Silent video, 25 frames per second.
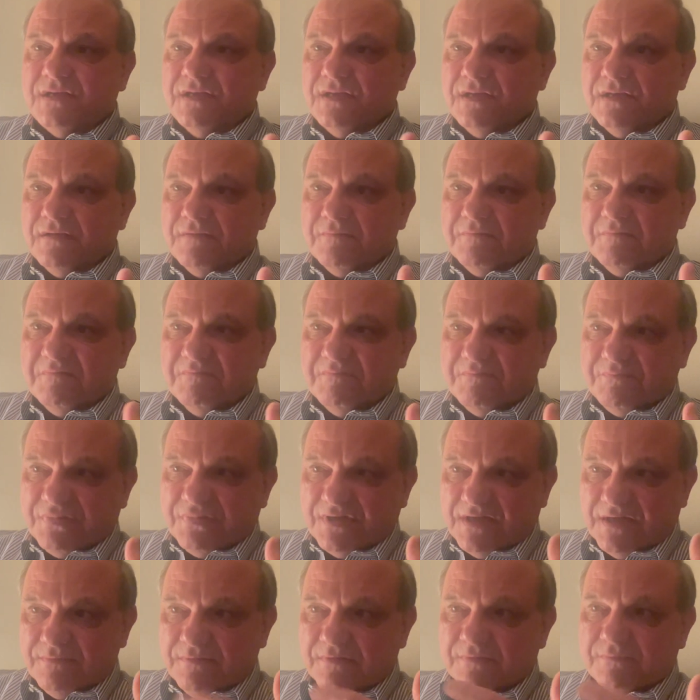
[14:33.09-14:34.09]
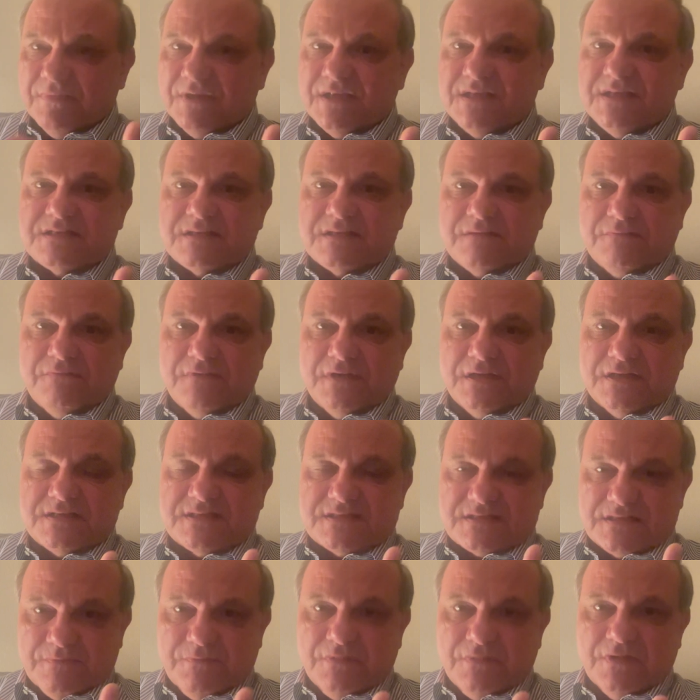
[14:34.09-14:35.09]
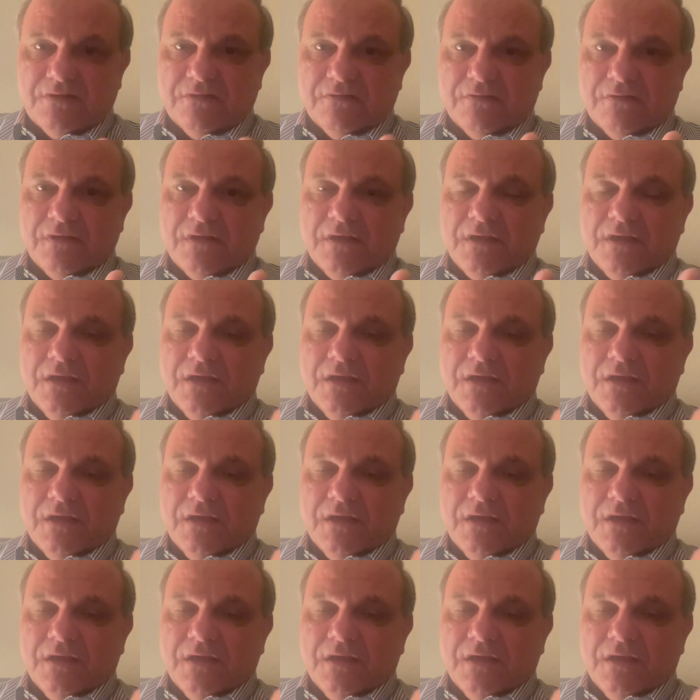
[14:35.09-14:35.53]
And probably somewhat similar,